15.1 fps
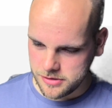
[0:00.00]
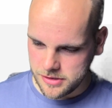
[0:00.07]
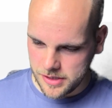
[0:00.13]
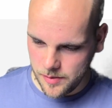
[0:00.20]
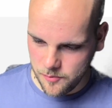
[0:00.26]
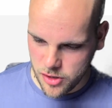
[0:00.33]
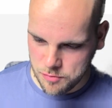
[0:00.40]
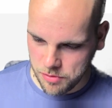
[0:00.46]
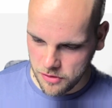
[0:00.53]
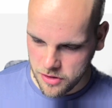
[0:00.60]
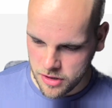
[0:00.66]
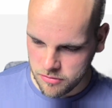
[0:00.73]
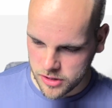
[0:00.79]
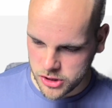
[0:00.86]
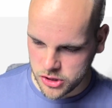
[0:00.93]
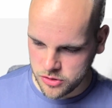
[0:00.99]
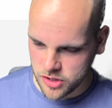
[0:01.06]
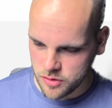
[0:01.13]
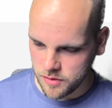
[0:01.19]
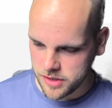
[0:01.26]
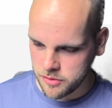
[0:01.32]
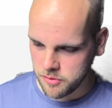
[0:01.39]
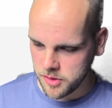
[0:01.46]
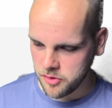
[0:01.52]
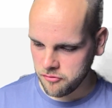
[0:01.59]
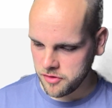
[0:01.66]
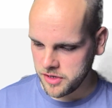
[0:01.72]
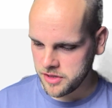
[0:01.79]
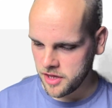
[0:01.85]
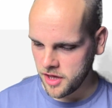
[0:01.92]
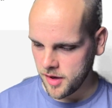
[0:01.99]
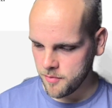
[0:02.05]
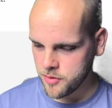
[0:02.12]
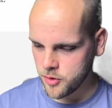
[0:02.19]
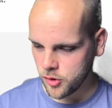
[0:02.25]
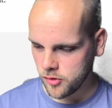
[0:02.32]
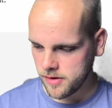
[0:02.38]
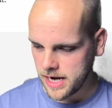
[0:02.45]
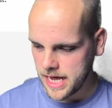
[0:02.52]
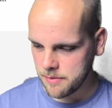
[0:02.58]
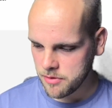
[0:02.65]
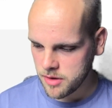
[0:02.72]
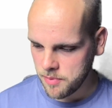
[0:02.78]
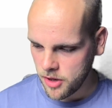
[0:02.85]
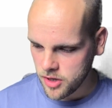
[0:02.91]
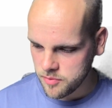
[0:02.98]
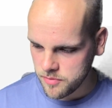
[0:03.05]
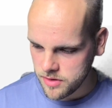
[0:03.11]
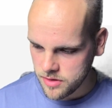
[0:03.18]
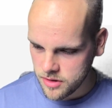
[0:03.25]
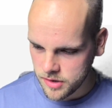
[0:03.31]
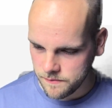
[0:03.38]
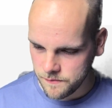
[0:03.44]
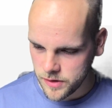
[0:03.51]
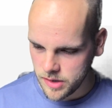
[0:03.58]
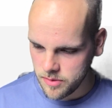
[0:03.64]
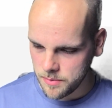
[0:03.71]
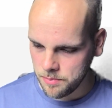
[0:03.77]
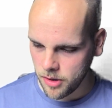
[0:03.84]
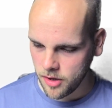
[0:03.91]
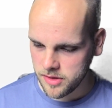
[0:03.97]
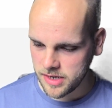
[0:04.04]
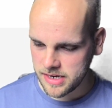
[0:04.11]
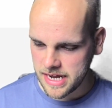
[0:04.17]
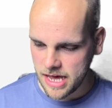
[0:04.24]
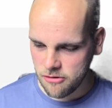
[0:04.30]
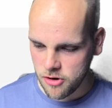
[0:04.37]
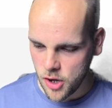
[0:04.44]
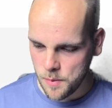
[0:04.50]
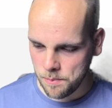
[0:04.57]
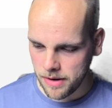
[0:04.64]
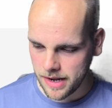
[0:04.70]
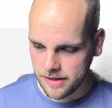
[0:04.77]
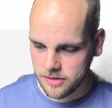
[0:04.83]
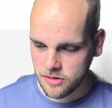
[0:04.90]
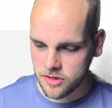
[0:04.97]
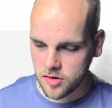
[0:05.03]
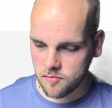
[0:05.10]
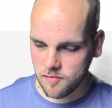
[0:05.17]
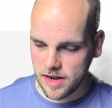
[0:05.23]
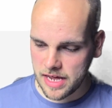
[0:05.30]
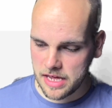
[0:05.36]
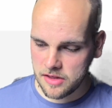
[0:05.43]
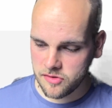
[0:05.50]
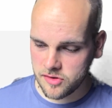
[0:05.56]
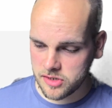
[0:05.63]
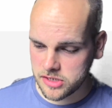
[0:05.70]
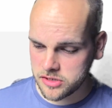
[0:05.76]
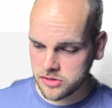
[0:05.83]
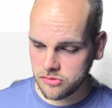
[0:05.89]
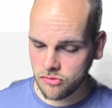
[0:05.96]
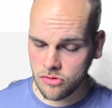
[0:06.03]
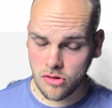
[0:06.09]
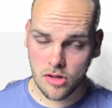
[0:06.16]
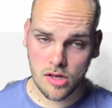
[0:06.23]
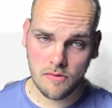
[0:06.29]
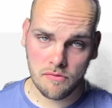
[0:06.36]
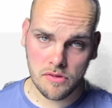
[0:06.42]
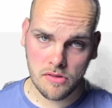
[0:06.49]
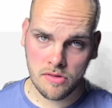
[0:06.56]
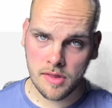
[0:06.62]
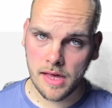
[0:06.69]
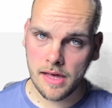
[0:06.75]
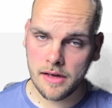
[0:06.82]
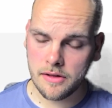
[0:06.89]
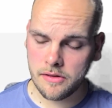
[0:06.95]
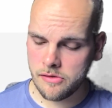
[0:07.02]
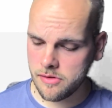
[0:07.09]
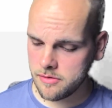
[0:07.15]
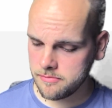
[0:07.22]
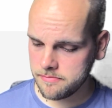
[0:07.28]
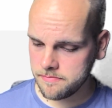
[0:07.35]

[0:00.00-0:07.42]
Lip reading: In response to a June 2023 Times story, Labour spokesman confirmed the party had now no plans to raise the digital services tax.